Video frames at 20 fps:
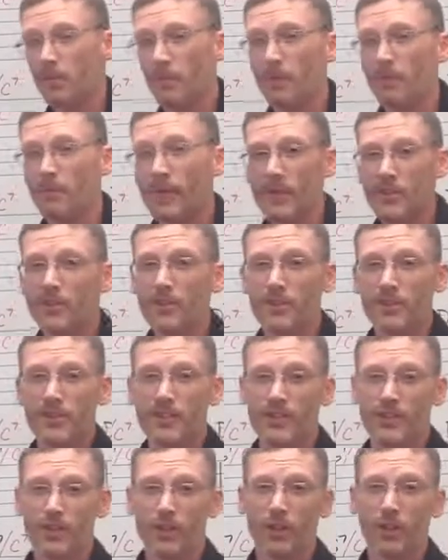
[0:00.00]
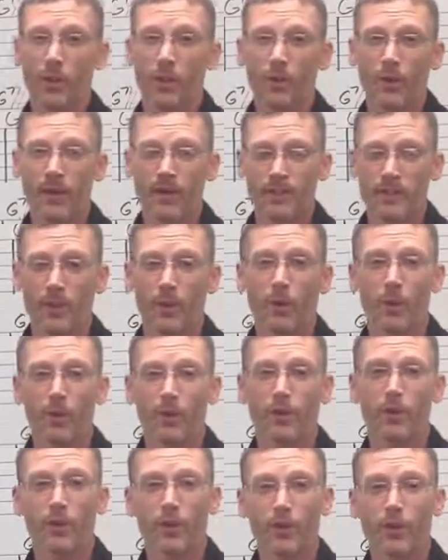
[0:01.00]
to our majors, it's the lower, has a lower
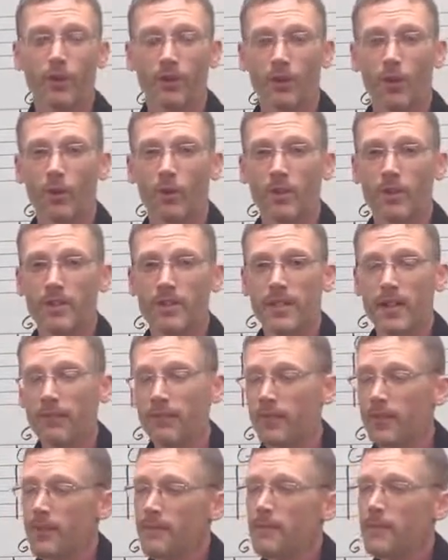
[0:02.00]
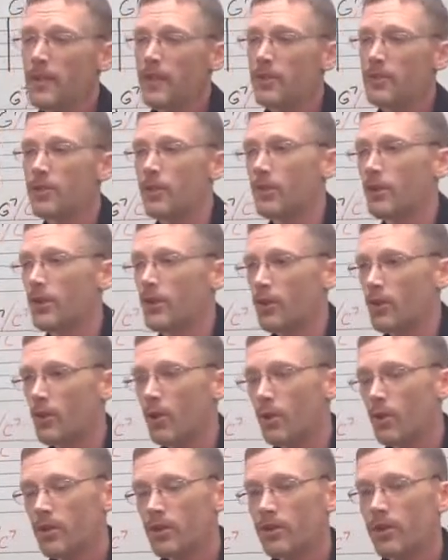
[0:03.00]
3rd and lower 7th, and so then the
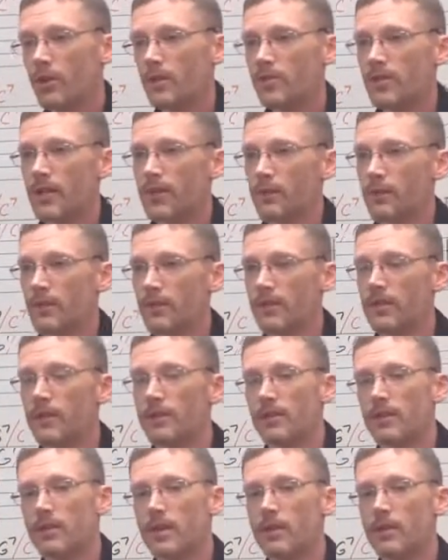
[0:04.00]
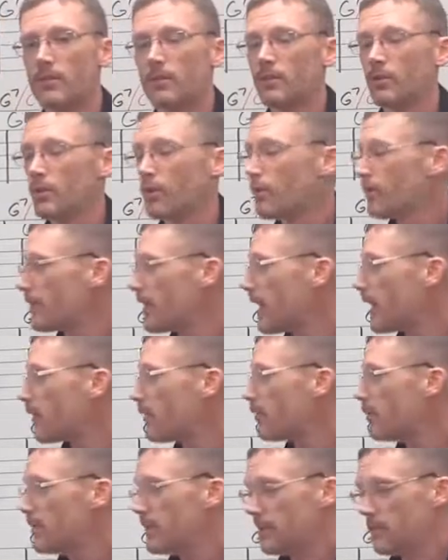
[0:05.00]
chord tones that would sound good over that
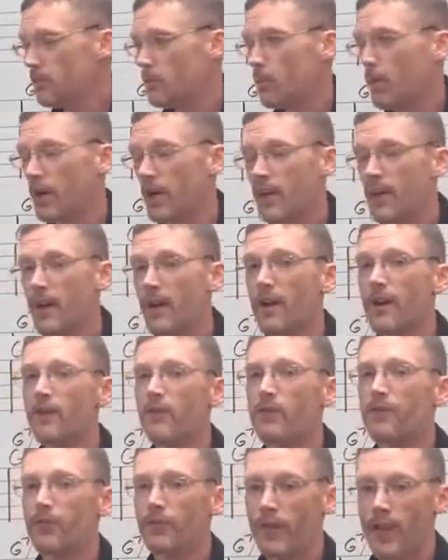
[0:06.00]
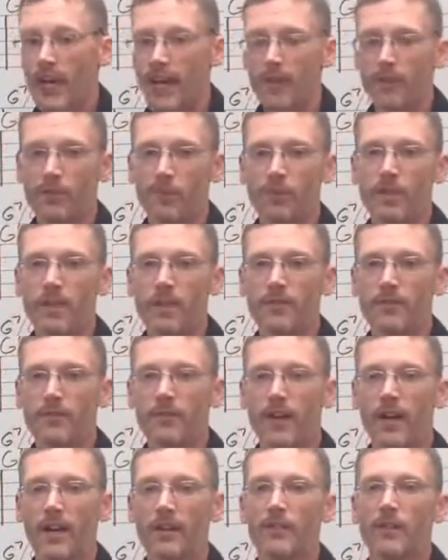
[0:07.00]
would be 1, flat 3,
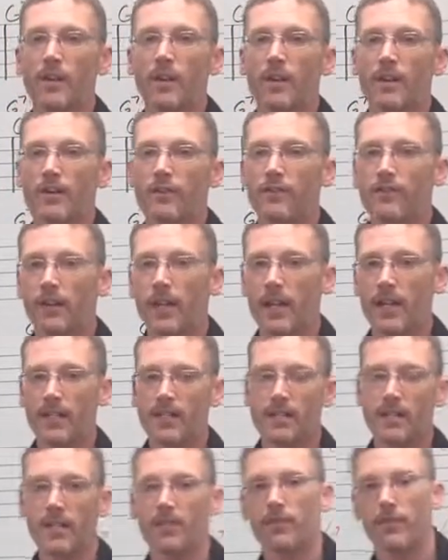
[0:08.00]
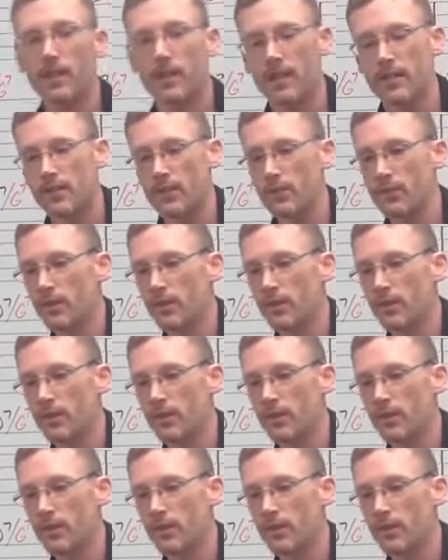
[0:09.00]
5, flat 7, as it